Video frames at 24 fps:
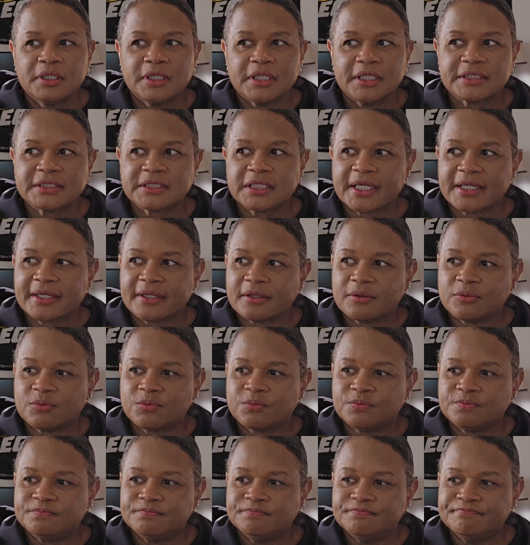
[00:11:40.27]
it's like a
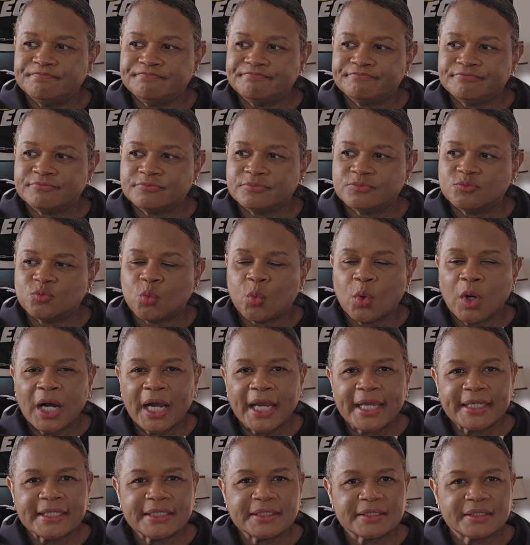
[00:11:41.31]

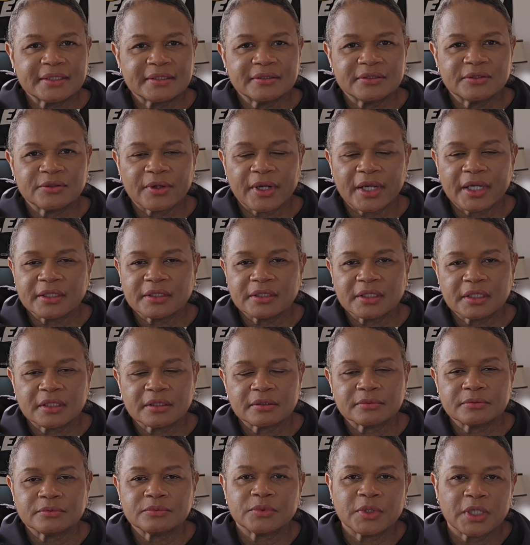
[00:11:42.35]
white,
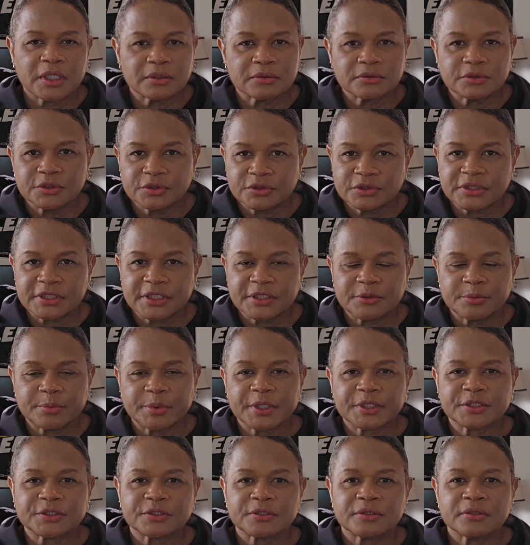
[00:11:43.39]
well, you'll see the
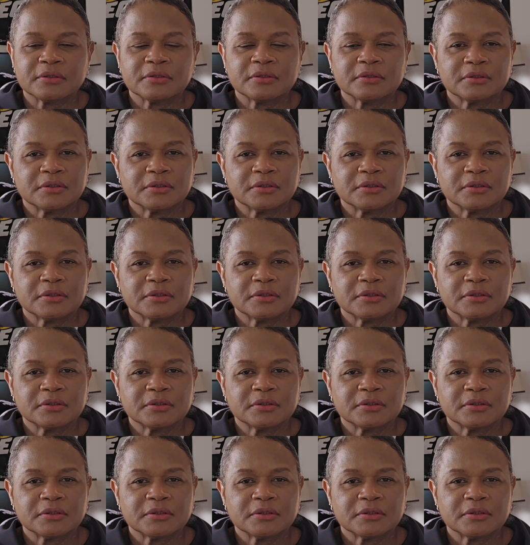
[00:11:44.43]
picture.